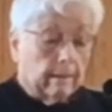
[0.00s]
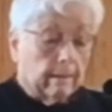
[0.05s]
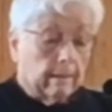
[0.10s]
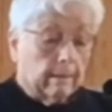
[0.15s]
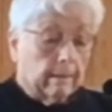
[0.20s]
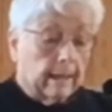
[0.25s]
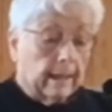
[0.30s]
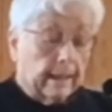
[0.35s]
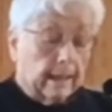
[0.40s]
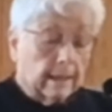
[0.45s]

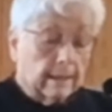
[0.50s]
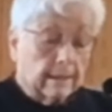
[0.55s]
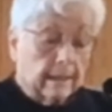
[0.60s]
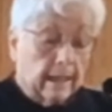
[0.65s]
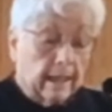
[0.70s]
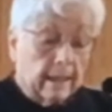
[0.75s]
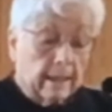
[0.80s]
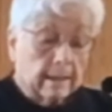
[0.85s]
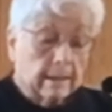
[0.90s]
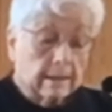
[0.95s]
Like
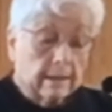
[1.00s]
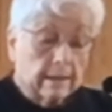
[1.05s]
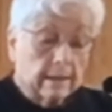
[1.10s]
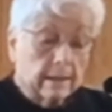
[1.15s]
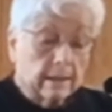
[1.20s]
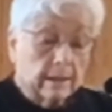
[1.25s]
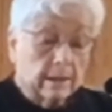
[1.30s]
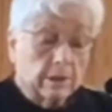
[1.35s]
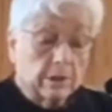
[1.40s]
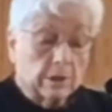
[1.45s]
Isaiah's
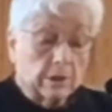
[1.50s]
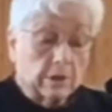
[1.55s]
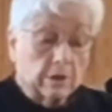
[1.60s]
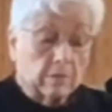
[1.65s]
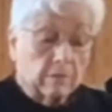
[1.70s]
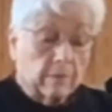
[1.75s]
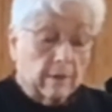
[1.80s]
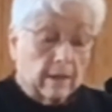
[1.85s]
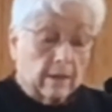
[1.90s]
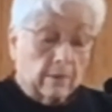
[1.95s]
decision to
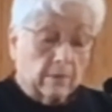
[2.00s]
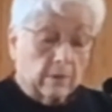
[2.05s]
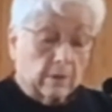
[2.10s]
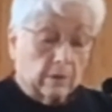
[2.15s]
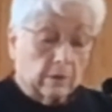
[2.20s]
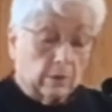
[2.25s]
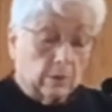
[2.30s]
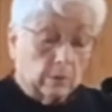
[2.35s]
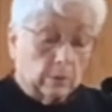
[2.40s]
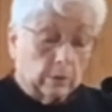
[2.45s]
follow the
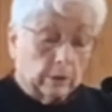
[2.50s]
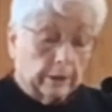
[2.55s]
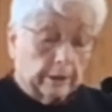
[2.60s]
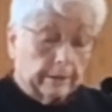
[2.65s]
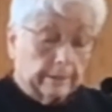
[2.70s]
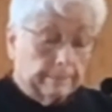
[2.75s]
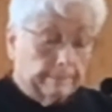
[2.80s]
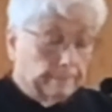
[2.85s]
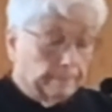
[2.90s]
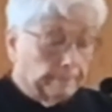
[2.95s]

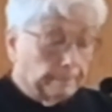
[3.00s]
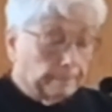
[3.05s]
Lord,